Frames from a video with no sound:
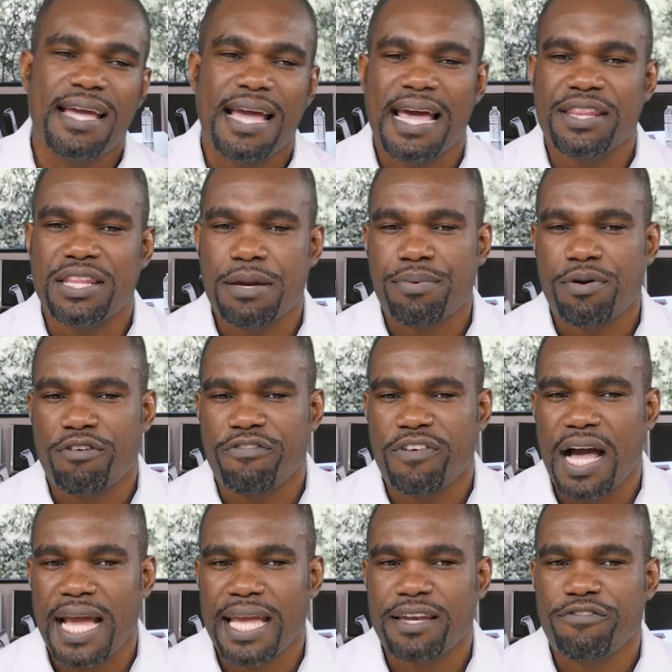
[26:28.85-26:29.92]
and they
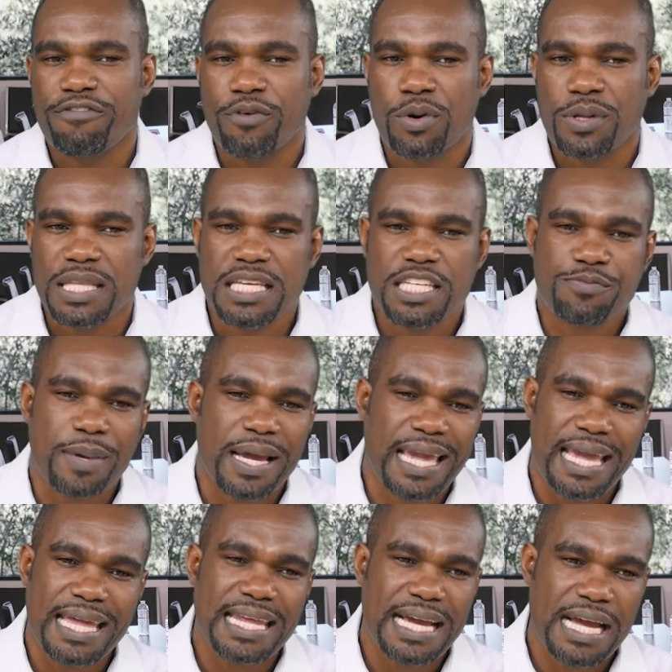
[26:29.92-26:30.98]
provide for these
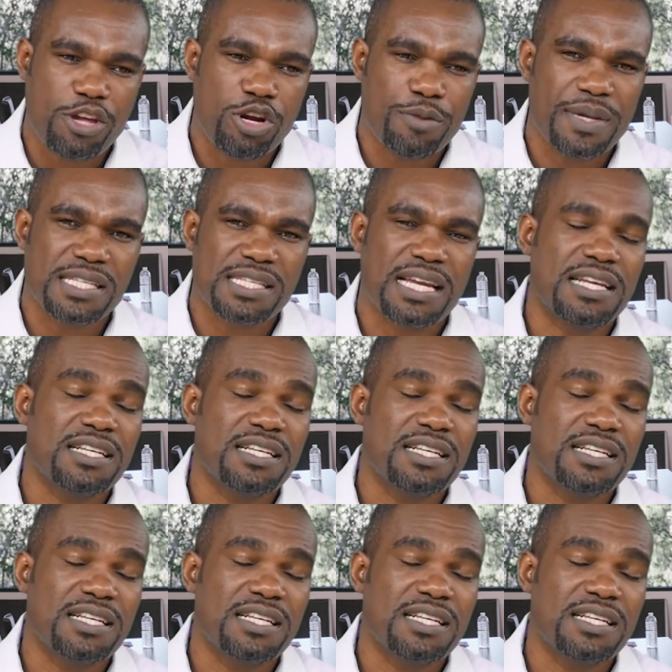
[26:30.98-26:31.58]
bargaining agreements.